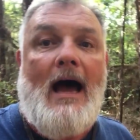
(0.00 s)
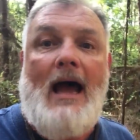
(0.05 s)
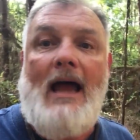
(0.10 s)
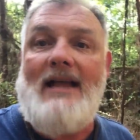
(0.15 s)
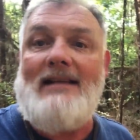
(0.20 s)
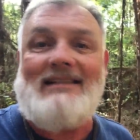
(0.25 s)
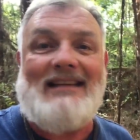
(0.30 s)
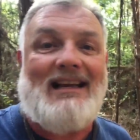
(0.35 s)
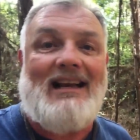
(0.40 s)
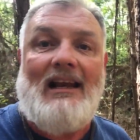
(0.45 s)

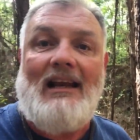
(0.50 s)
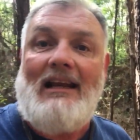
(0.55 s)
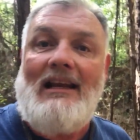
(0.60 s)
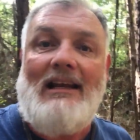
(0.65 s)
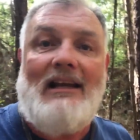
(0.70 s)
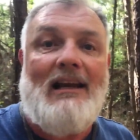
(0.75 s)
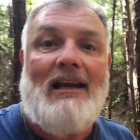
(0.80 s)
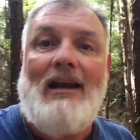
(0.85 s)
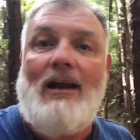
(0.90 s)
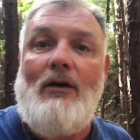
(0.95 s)
It's a
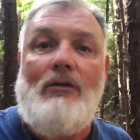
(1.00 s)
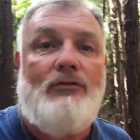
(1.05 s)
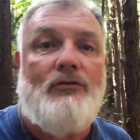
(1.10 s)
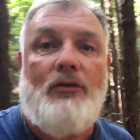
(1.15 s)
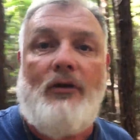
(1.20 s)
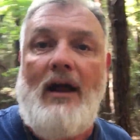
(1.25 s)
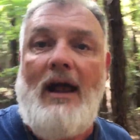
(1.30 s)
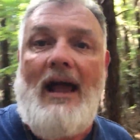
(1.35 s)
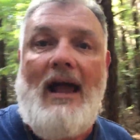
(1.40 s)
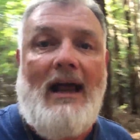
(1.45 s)
clean little old
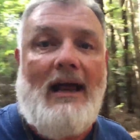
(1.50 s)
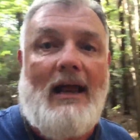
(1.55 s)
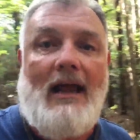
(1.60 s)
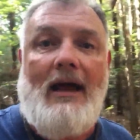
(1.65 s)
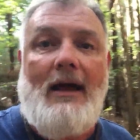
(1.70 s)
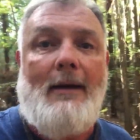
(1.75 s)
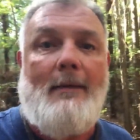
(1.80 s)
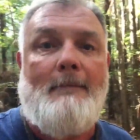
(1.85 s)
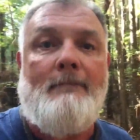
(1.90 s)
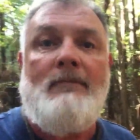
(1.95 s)
tract.
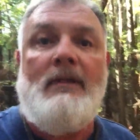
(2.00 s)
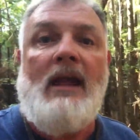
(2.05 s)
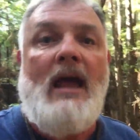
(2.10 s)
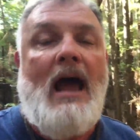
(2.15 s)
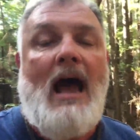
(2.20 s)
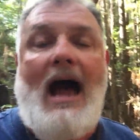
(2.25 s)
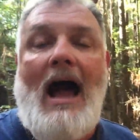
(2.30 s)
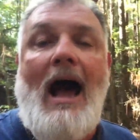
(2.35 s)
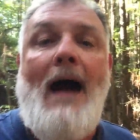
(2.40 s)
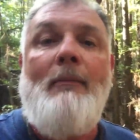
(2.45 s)
I'm
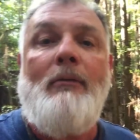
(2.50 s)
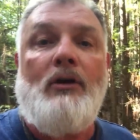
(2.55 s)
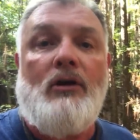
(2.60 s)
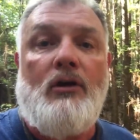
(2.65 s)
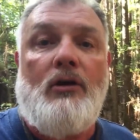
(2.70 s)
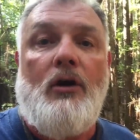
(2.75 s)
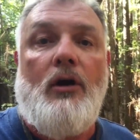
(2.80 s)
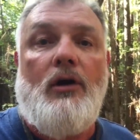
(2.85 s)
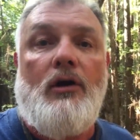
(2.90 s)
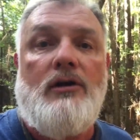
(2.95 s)
going to
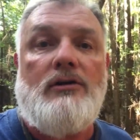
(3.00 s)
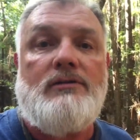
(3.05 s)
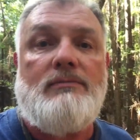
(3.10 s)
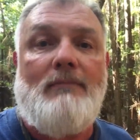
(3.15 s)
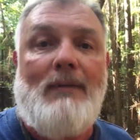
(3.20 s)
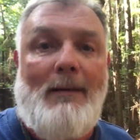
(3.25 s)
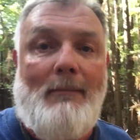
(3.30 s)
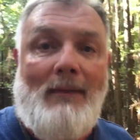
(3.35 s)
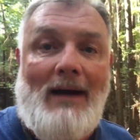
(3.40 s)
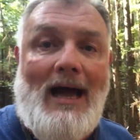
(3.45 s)
encourage
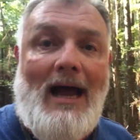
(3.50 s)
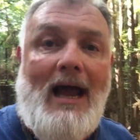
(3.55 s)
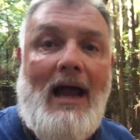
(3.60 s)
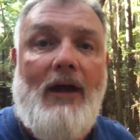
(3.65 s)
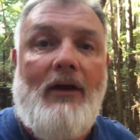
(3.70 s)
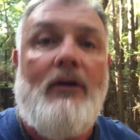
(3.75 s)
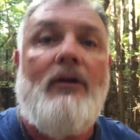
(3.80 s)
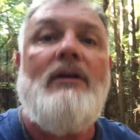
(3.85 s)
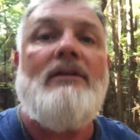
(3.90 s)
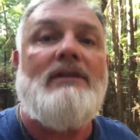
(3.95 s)
my
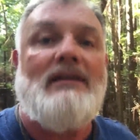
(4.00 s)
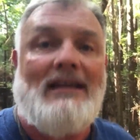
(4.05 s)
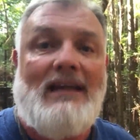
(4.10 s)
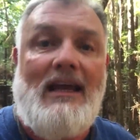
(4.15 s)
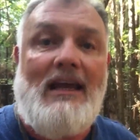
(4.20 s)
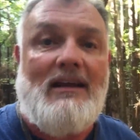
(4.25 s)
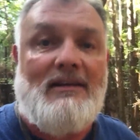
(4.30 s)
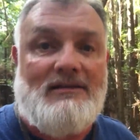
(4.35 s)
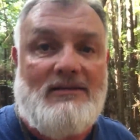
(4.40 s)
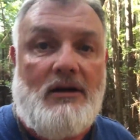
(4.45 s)
buyer to
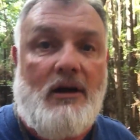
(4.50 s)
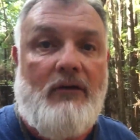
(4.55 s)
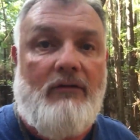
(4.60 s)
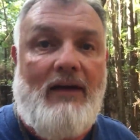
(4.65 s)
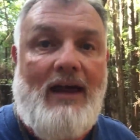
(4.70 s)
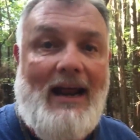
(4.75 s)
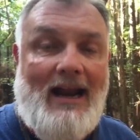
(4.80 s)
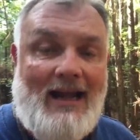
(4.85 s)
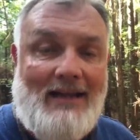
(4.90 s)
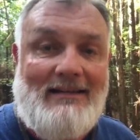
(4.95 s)
get a
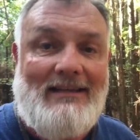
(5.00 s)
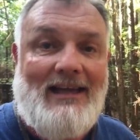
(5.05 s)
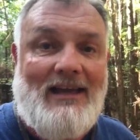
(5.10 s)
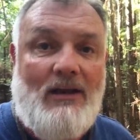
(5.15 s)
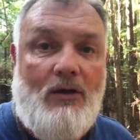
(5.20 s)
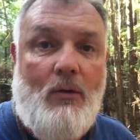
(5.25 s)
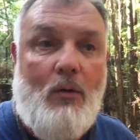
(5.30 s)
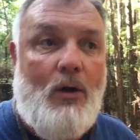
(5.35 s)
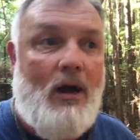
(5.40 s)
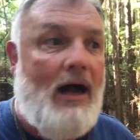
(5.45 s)
survey, and I'll tell
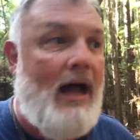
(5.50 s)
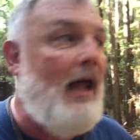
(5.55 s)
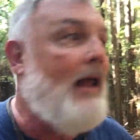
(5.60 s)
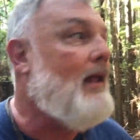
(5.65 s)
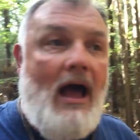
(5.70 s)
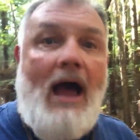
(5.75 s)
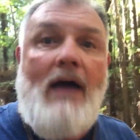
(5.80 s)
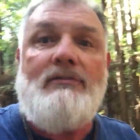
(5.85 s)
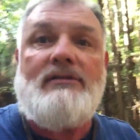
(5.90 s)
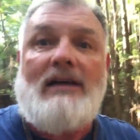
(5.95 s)
you why.
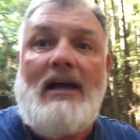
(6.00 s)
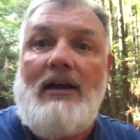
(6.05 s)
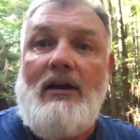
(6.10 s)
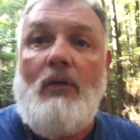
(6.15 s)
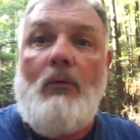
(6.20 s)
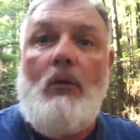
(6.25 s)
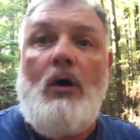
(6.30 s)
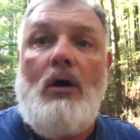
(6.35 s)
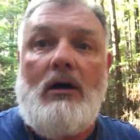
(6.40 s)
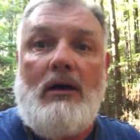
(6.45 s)
I was out here
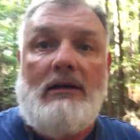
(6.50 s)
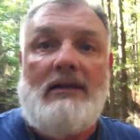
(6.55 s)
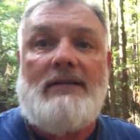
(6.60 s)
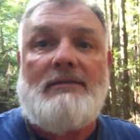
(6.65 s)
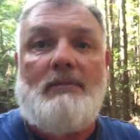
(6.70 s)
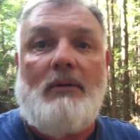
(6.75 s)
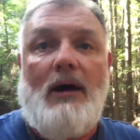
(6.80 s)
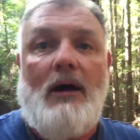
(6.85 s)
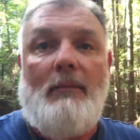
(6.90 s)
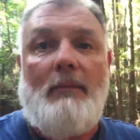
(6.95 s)
walking this
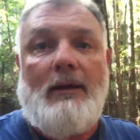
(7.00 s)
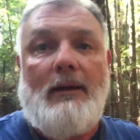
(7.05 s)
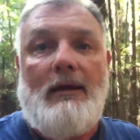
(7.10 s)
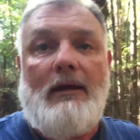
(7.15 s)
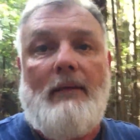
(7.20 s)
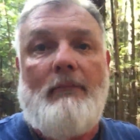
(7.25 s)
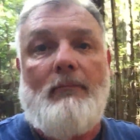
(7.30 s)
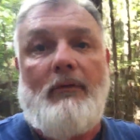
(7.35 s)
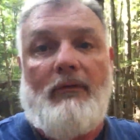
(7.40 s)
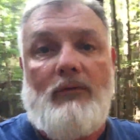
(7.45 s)

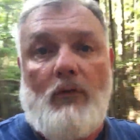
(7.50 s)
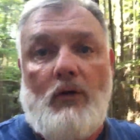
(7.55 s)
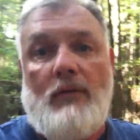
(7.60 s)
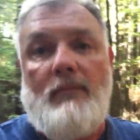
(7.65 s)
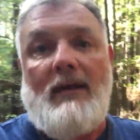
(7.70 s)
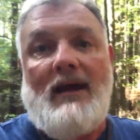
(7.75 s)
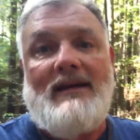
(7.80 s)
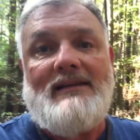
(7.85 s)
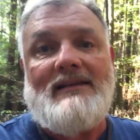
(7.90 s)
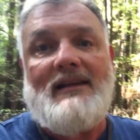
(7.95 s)
property before he
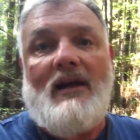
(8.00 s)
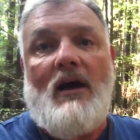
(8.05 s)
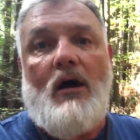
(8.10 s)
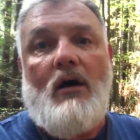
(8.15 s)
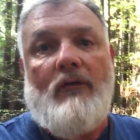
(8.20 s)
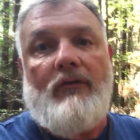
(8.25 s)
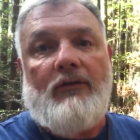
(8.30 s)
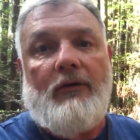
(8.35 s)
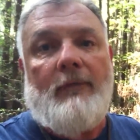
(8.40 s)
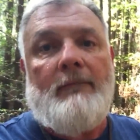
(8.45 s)
makes the
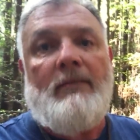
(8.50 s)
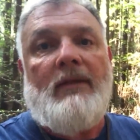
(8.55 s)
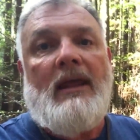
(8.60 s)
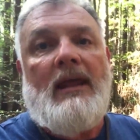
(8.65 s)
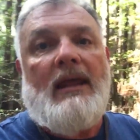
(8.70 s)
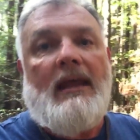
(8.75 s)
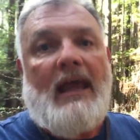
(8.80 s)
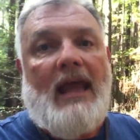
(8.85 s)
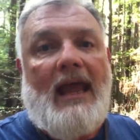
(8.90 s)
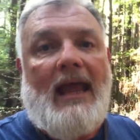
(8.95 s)
offer,
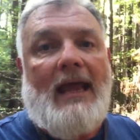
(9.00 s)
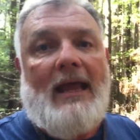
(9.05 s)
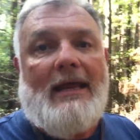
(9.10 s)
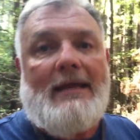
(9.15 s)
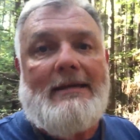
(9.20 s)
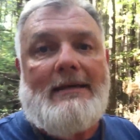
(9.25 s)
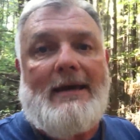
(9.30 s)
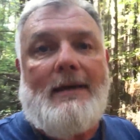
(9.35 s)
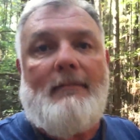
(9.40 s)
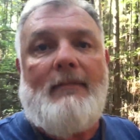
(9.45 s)

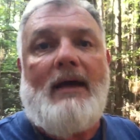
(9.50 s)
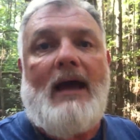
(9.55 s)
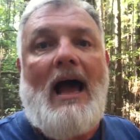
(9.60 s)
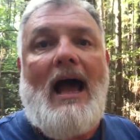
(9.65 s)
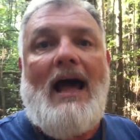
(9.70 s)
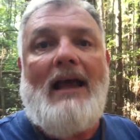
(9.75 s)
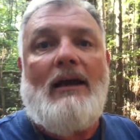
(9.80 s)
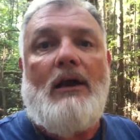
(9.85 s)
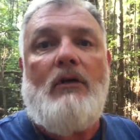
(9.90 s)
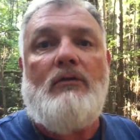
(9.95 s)
and
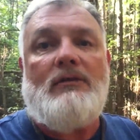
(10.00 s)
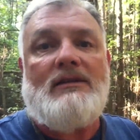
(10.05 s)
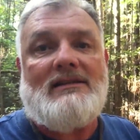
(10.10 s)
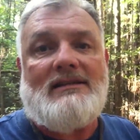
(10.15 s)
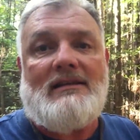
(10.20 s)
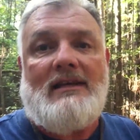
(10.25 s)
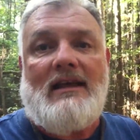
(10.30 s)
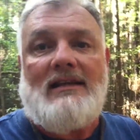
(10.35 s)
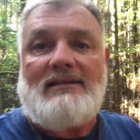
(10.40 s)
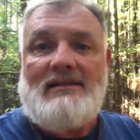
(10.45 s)
I
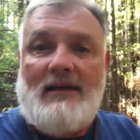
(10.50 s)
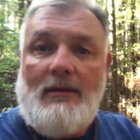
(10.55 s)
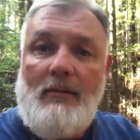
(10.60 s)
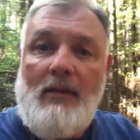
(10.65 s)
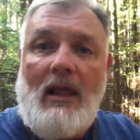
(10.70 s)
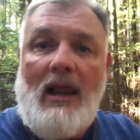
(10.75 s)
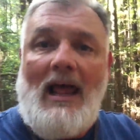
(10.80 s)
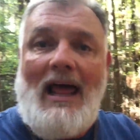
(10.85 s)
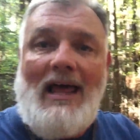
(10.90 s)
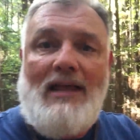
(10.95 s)
noticed that some of
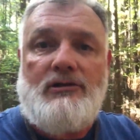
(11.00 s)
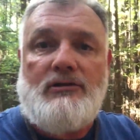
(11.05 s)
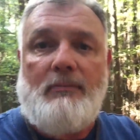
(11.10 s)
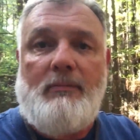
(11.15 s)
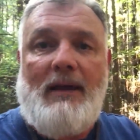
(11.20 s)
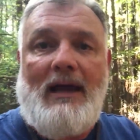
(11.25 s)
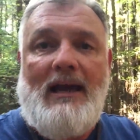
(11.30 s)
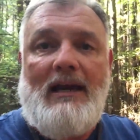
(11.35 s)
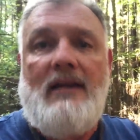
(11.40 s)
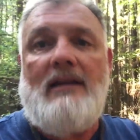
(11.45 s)
the lines are
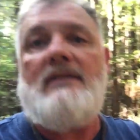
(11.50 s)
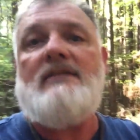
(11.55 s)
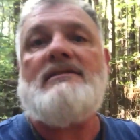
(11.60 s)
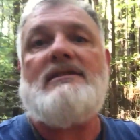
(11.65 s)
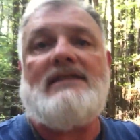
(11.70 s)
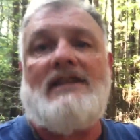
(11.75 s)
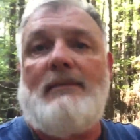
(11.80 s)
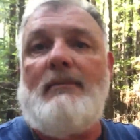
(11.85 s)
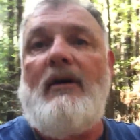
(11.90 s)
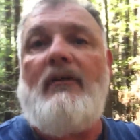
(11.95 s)
painted,
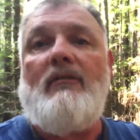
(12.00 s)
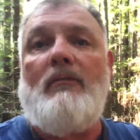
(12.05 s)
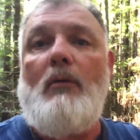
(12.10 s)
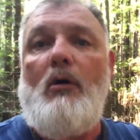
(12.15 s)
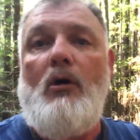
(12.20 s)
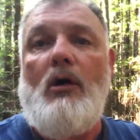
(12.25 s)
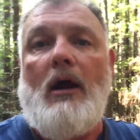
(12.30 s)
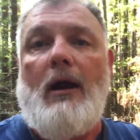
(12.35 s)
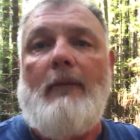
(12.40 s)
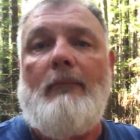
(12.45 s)
some of them
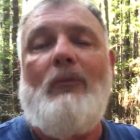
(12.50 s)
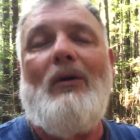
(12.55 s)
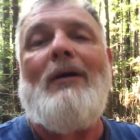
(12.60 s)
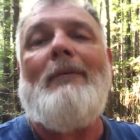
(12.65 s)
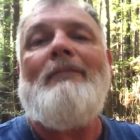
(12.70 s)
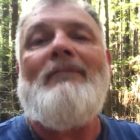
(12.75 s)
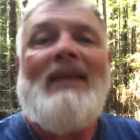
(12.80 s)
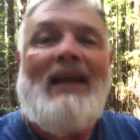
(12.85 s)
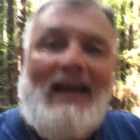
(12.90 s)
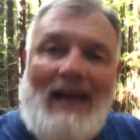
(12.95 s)
aren't.
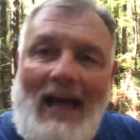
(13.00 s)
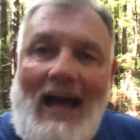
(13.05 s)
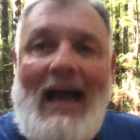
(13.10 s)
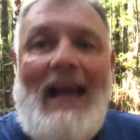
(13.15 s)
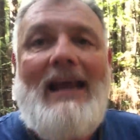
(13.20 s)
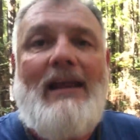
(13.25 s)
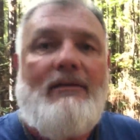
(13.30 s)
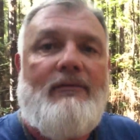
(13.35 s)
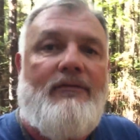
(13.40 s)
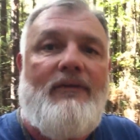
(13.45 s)
Well, I
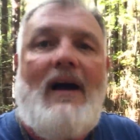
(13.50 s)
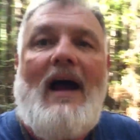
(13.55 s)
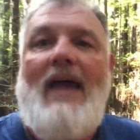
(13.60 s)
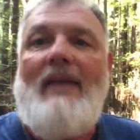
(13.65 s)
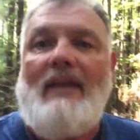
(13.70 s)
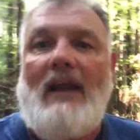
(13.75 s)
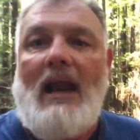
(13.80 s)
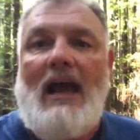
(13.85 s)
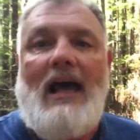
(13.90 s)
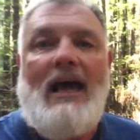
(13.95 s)
can
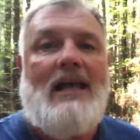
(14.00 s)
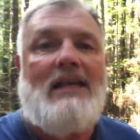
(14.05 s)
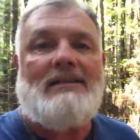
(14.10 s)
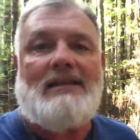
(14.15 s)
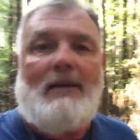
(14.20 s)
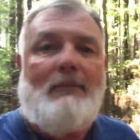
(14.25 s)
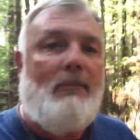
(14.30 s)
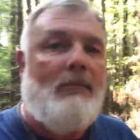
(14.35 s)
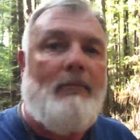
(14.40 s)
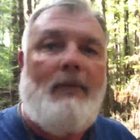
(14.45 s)
find the lines.
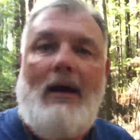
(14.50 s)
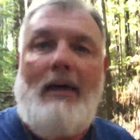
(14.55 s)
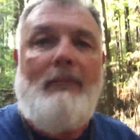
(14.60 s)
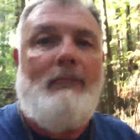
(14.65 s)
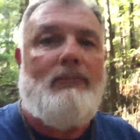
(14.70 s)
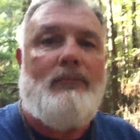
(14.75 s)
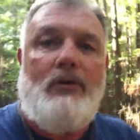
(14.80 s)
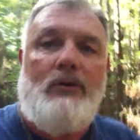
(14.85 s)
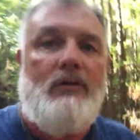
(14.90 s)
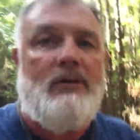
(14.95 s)
I'm
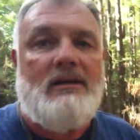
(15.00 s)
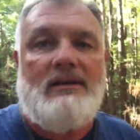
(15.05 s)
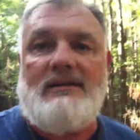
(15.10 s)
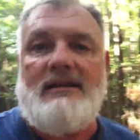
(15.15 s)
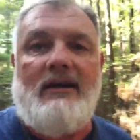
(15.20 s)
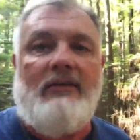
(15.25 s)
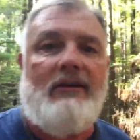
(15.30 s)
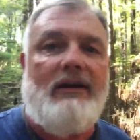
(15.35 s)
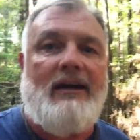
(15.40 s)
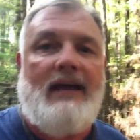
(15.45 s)
doing this
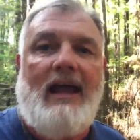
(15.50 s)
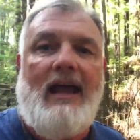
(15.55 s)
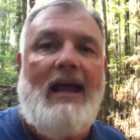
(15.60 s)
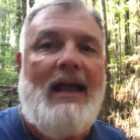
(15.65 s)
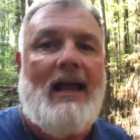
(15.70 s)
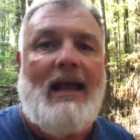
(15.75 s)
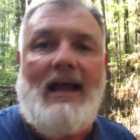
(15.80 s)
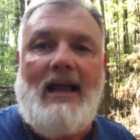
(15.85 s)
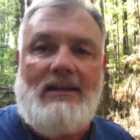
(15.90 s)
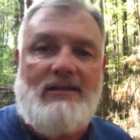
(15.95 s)
every day.
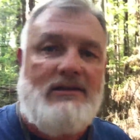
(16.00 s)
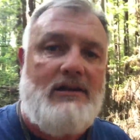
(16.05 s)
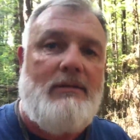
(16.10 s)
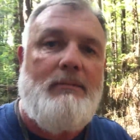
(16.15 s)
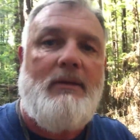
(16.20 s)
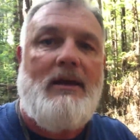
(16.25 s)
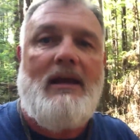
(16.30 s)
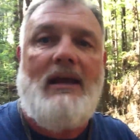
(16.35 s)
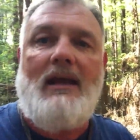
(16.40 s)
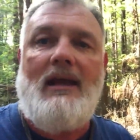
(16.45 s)
I got
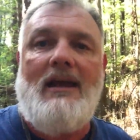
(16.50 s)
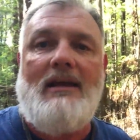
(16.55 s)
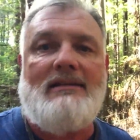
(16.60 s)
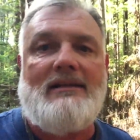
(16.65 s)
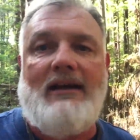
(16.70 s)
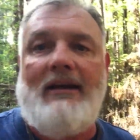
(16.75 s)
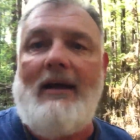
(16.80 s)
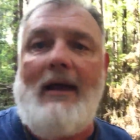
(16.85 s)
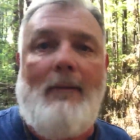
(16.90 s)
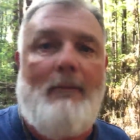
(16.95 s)
GPS,
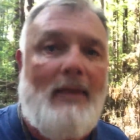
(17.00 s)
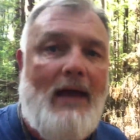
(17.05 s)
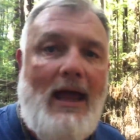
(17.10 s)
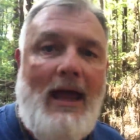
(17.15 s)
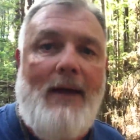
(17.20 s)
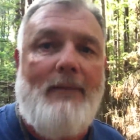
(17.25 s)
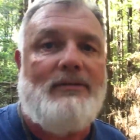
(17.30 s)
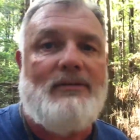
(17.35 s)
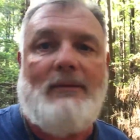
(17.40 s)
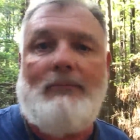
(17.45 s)
I got
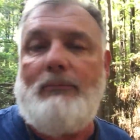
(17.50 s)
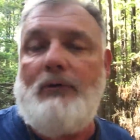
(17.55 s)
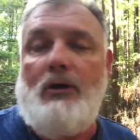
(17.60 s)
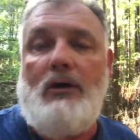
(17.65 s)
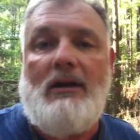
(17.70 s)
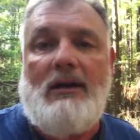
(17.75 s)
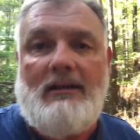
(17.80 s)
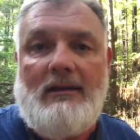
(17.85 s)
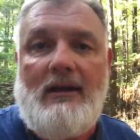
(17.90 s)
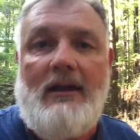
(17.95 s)
maps, I'm
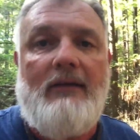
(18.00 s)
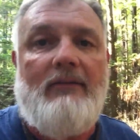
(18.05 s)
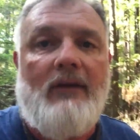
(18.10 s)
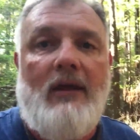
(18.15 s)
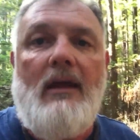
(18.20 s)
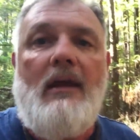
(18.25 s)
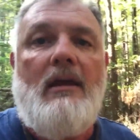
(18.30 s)
good at this.